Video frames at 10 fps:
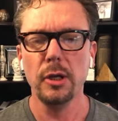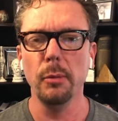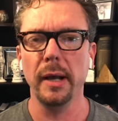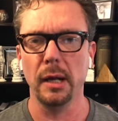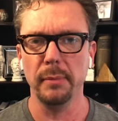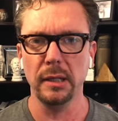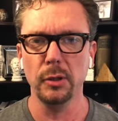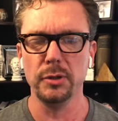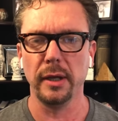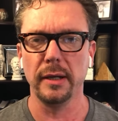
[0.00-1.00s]
You may not be
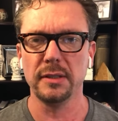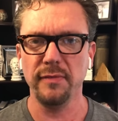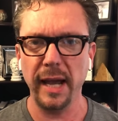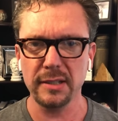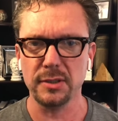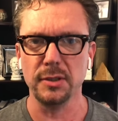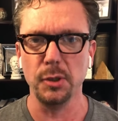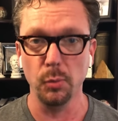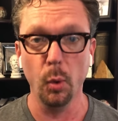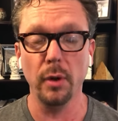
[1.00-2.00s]
losing it as fast as
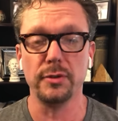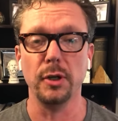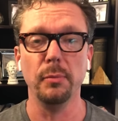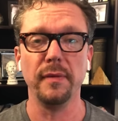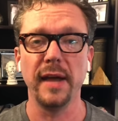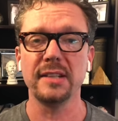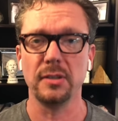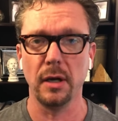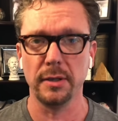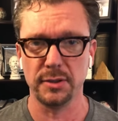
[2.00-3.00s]
you want to, but
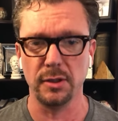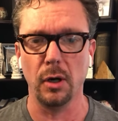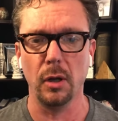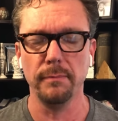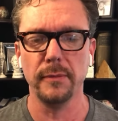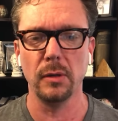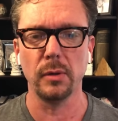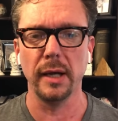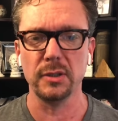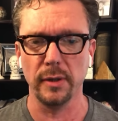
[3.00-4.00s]
that's not a stall.
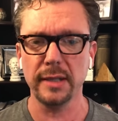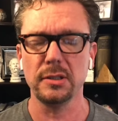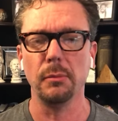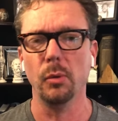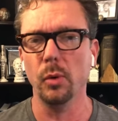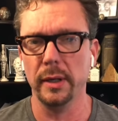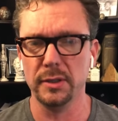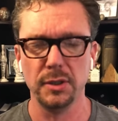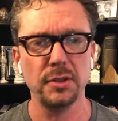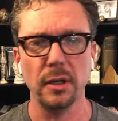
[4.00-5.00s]
Okay, so that's number one,
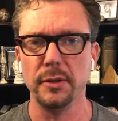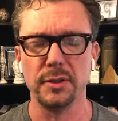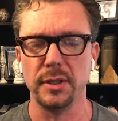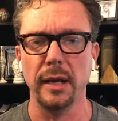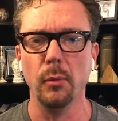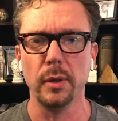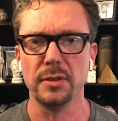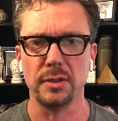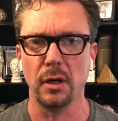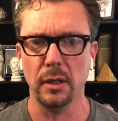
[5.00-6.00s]
is just to understand what a
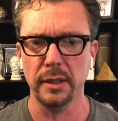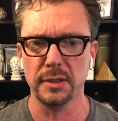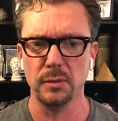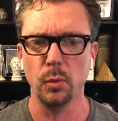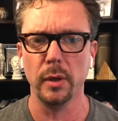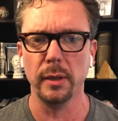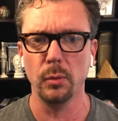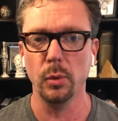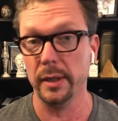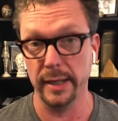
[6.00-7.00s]
stall is and what it
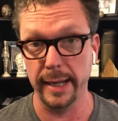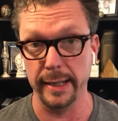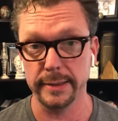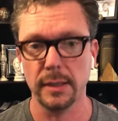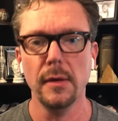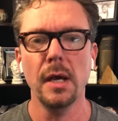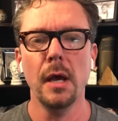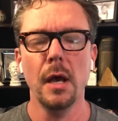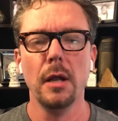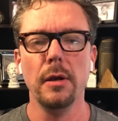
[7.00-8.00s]
what it ain't.
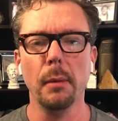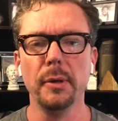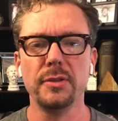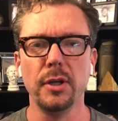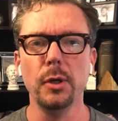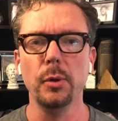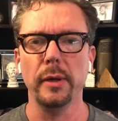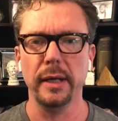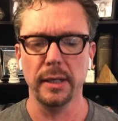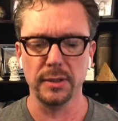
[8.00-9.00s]
Number two
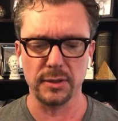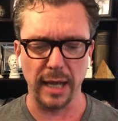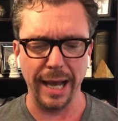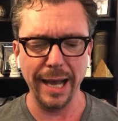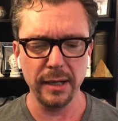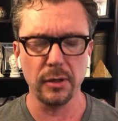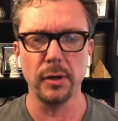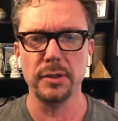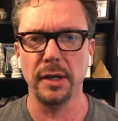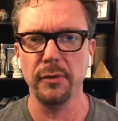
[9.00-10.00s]
is I
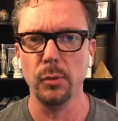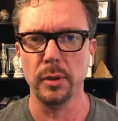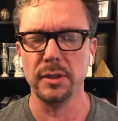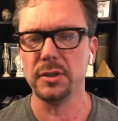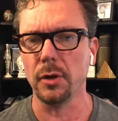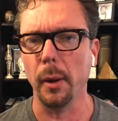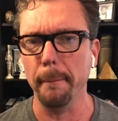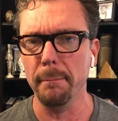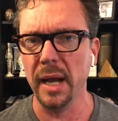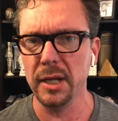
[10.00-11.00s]
encourage everyone to
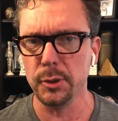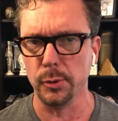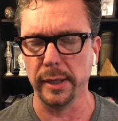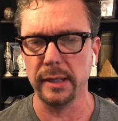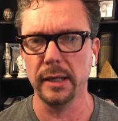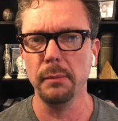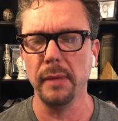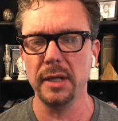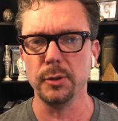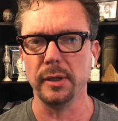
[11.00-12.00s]
start measuring. Get a
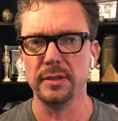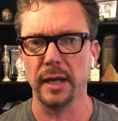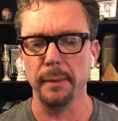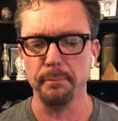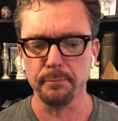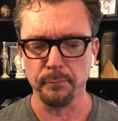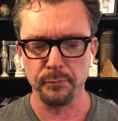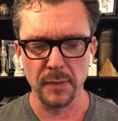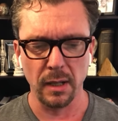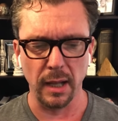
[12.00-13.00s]
measuring tape
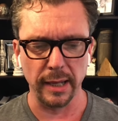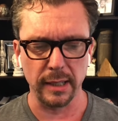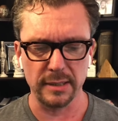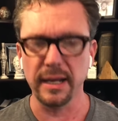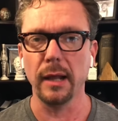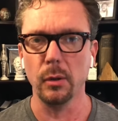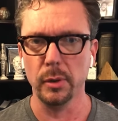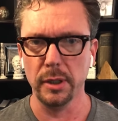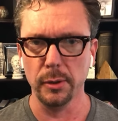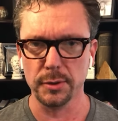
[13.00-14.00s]
like a tailor
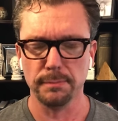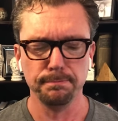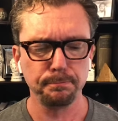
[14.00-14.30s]
would use